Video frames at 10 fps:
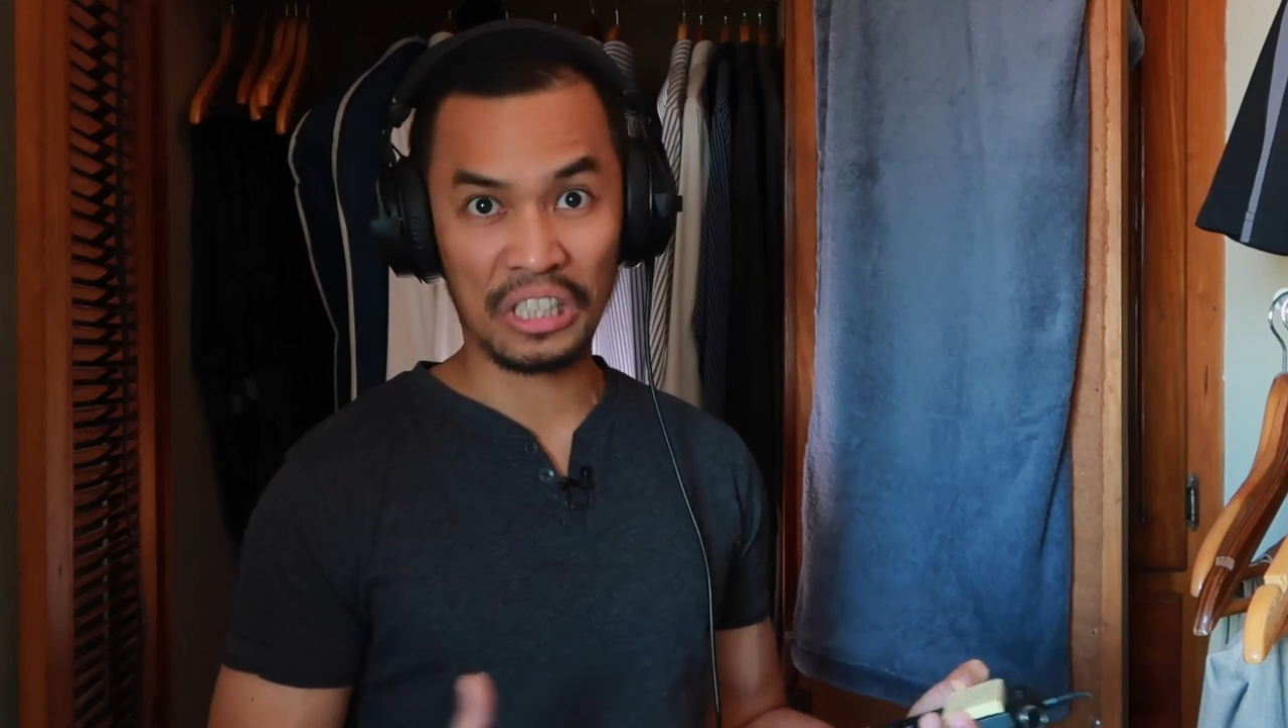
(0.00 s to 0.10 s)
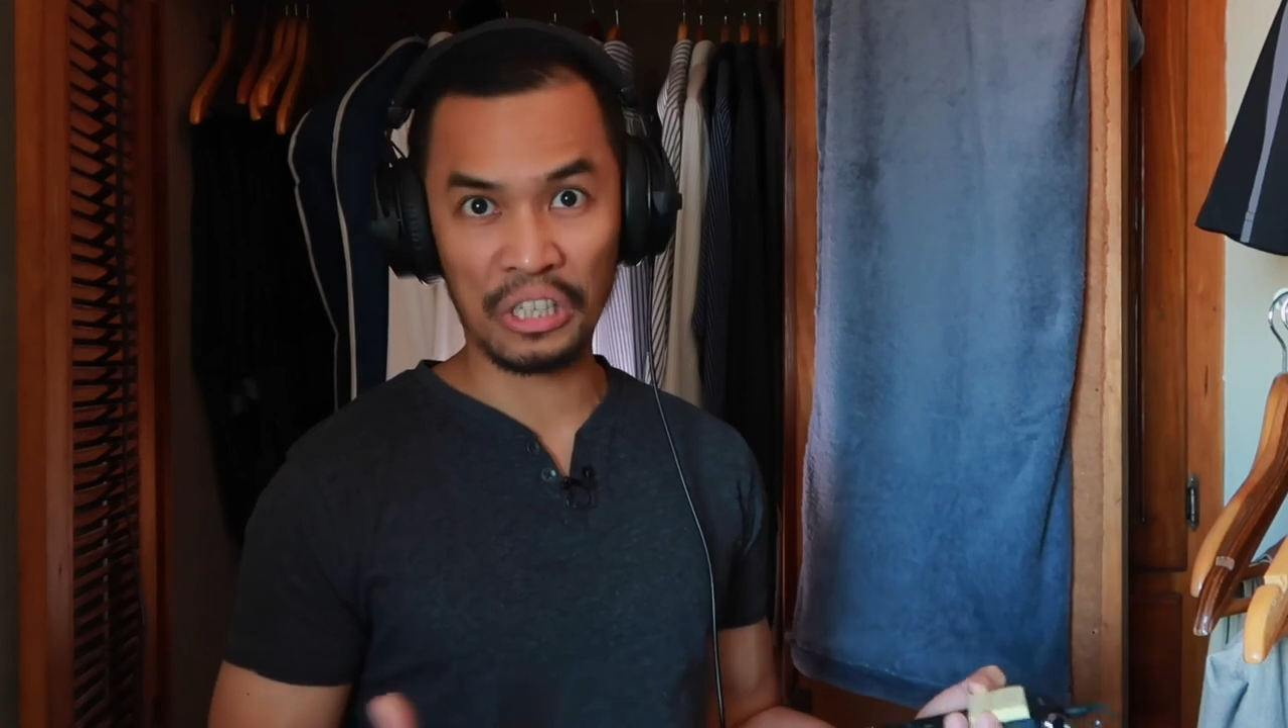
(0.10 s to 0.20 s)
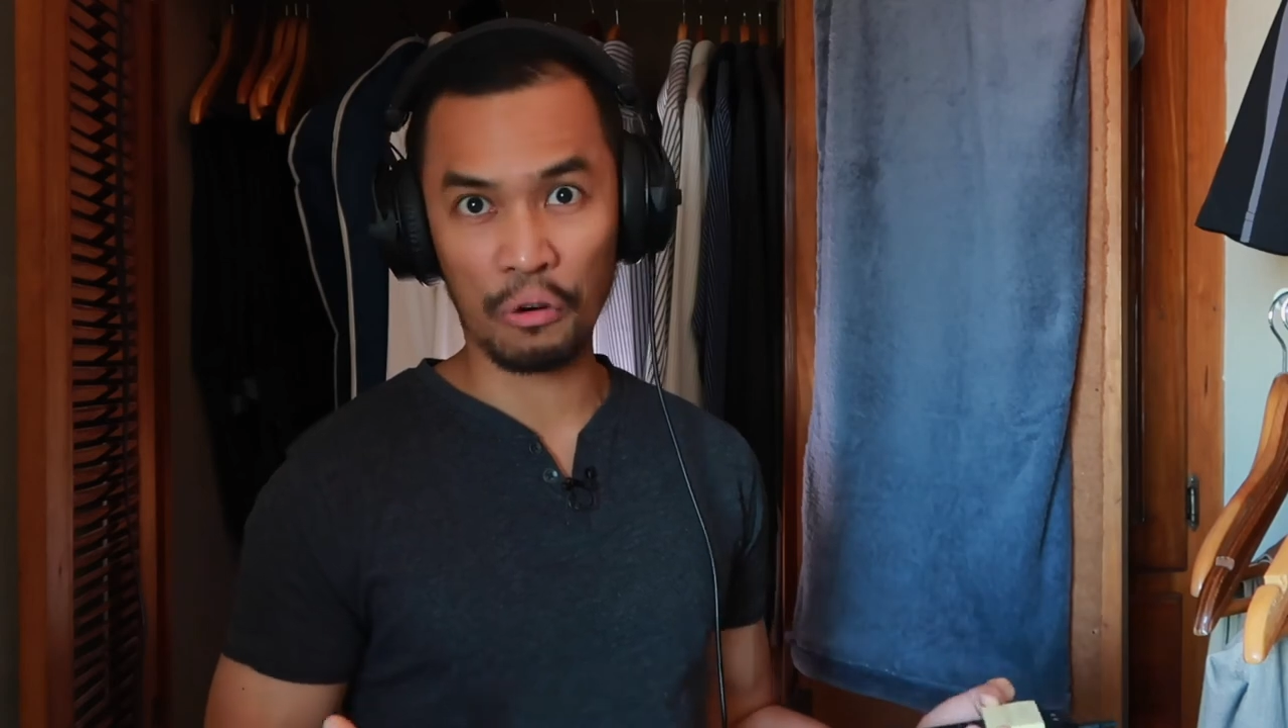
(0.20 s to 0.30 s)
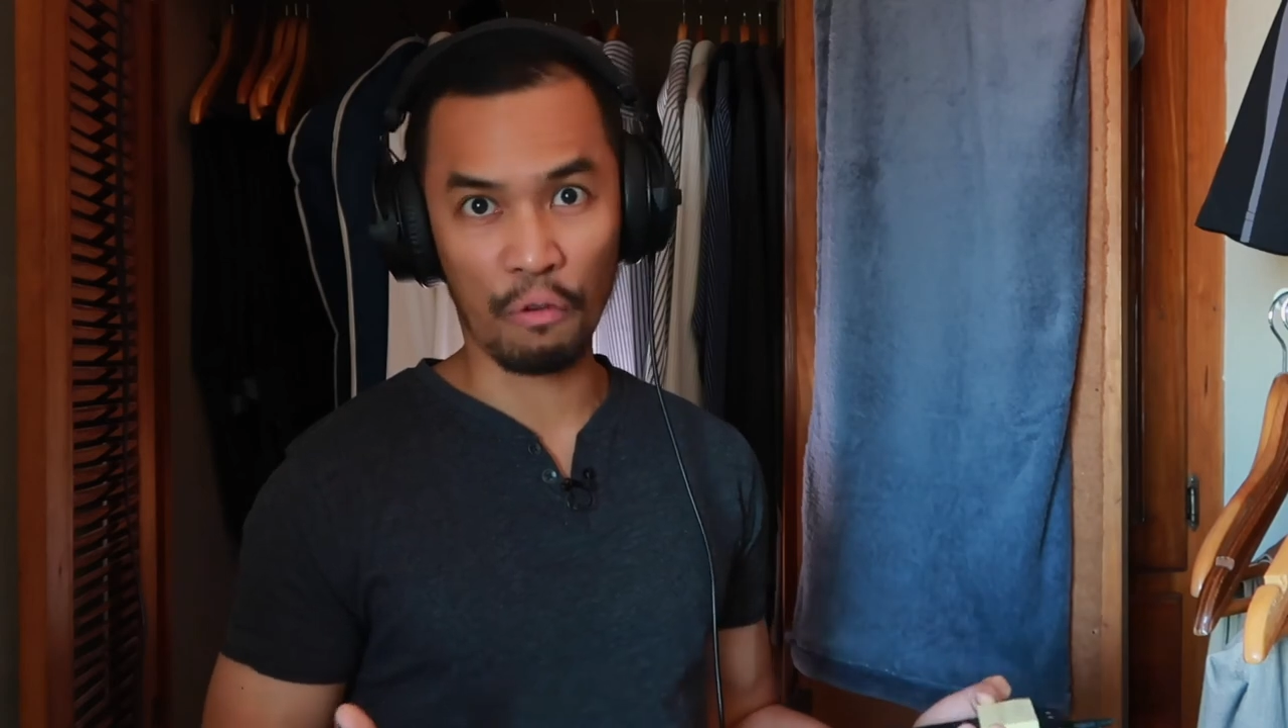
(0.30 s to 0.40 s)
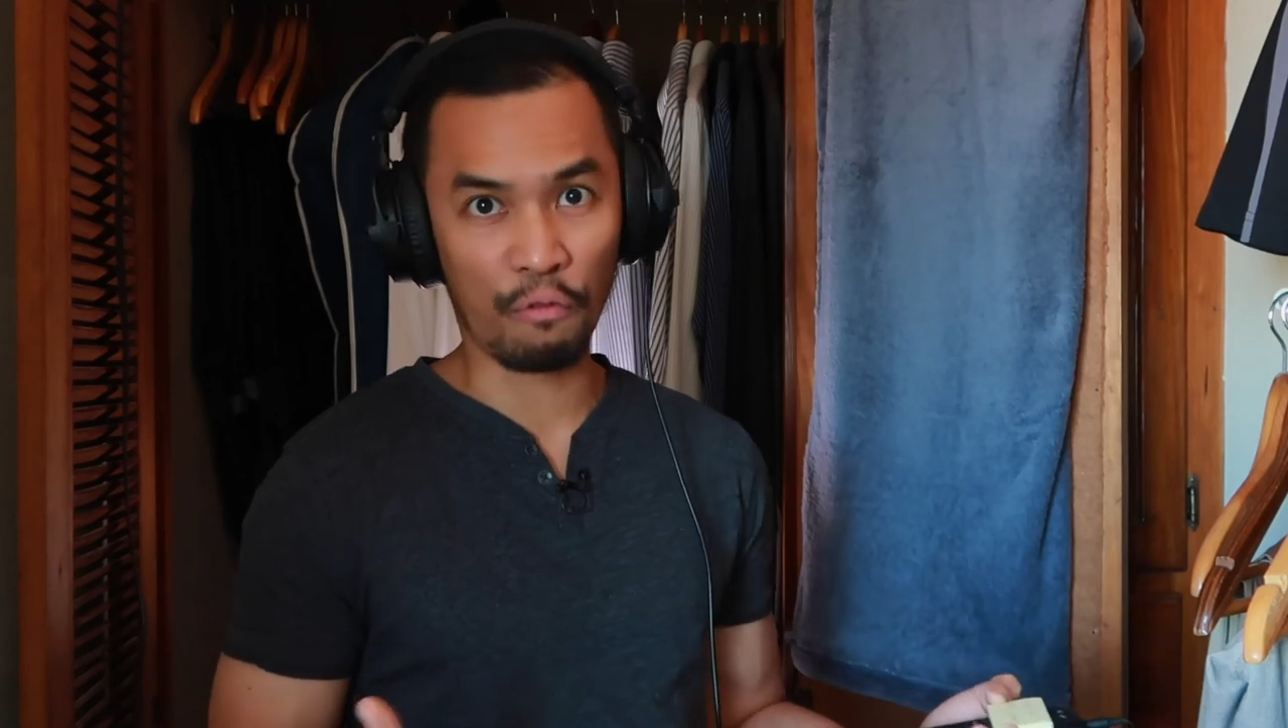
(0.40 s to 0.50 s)

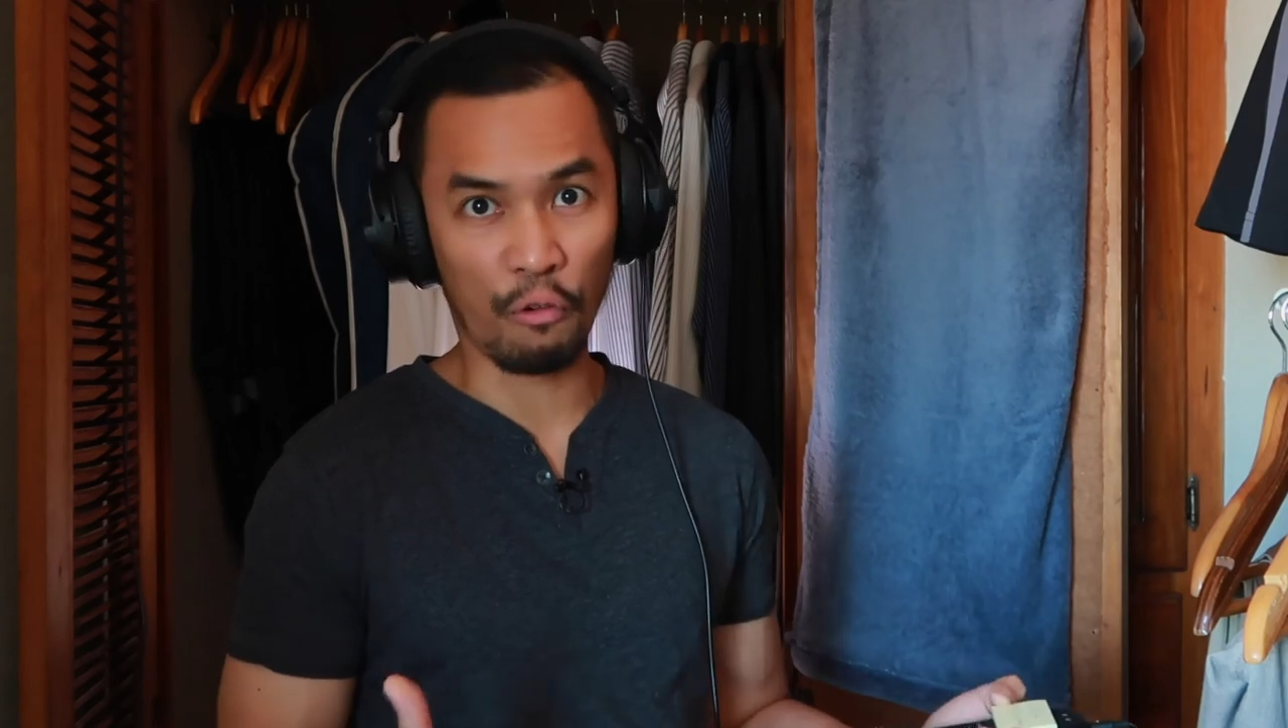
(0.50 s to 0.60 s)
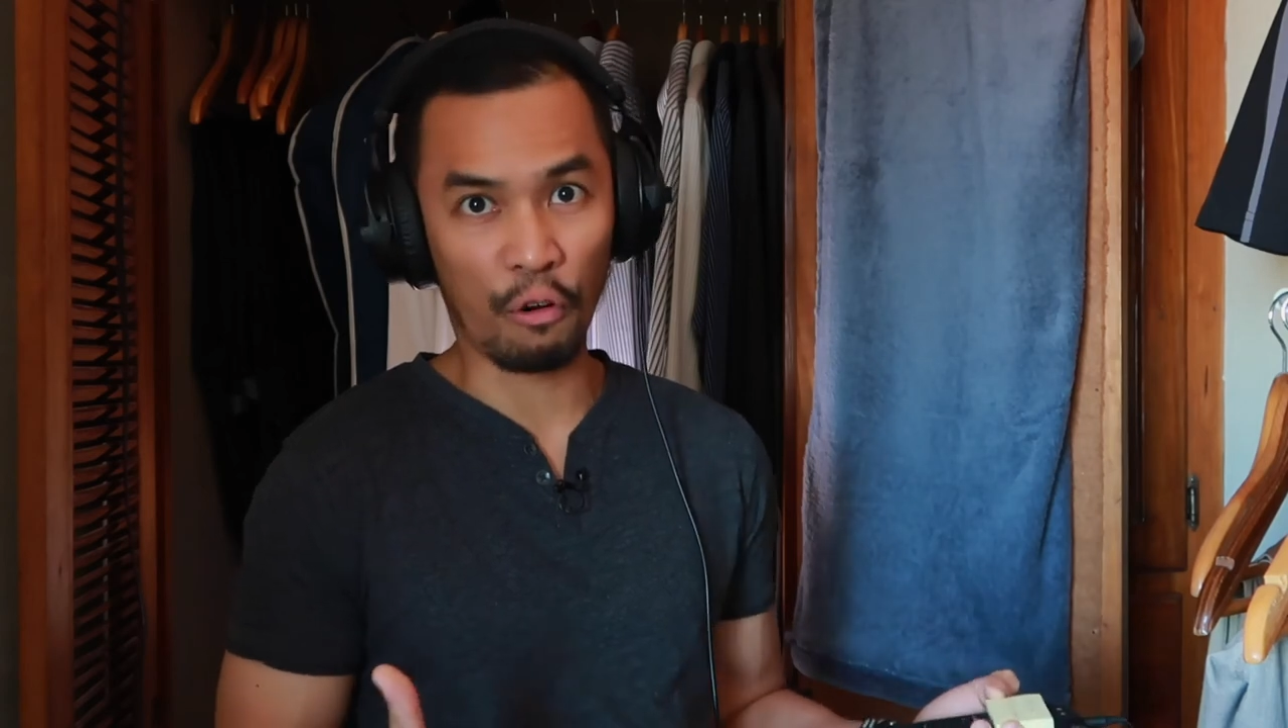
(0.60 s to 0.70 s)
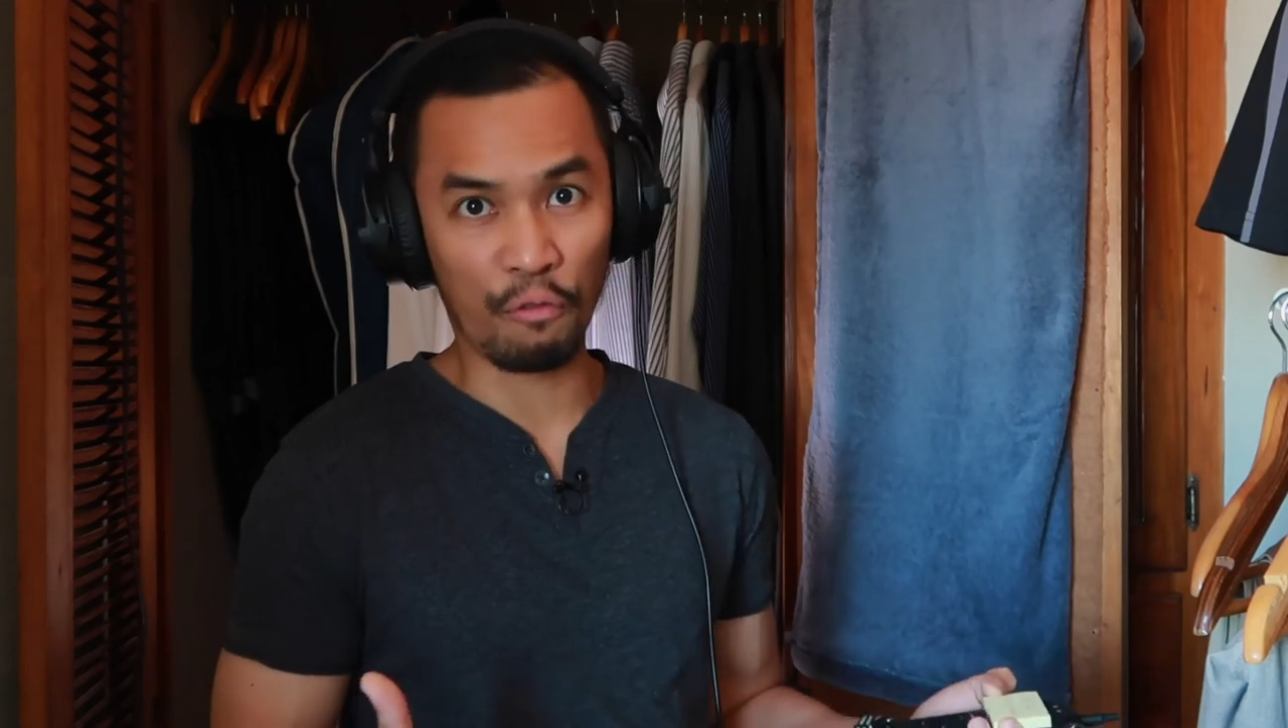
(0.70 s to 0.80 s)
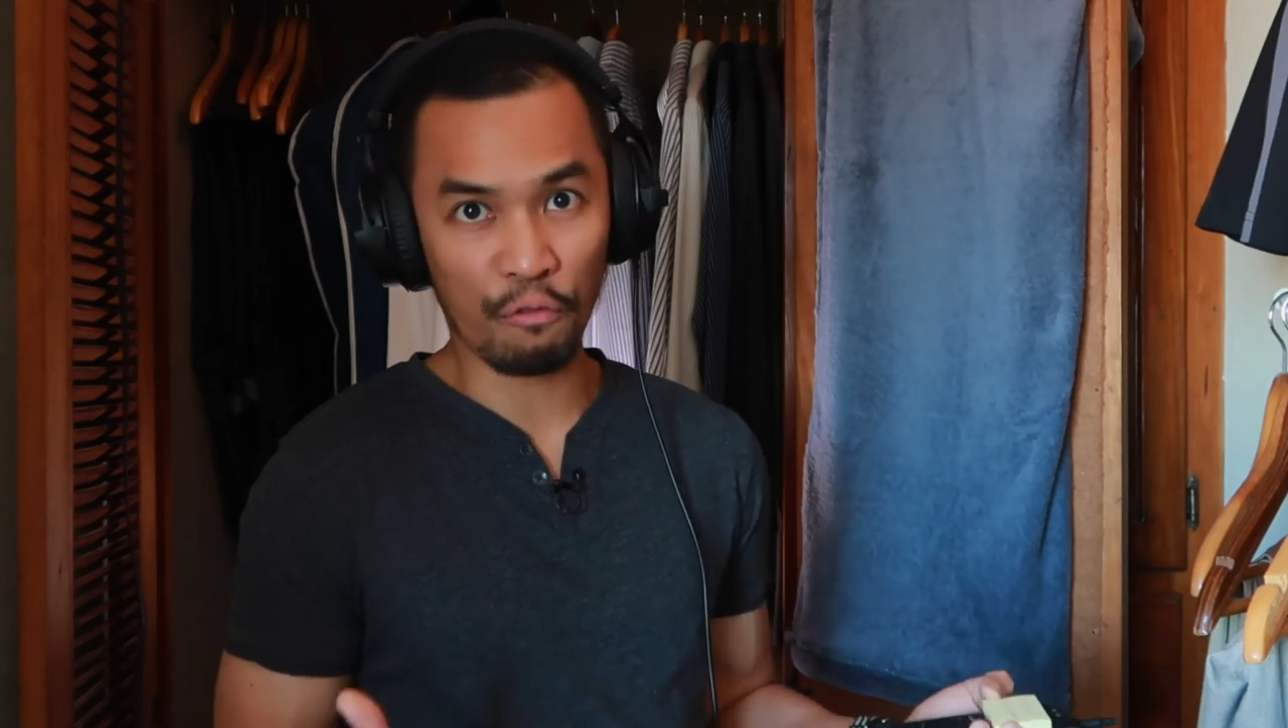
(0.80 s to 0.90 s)
zero four